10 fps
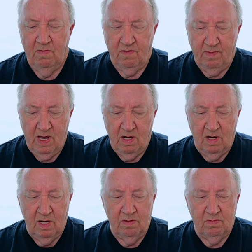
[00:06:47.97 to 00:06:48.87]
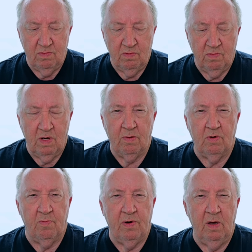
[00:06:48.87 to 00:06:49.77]
From now on, I'm
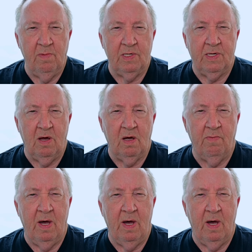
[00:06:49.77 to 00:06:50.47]
going to pretty much talk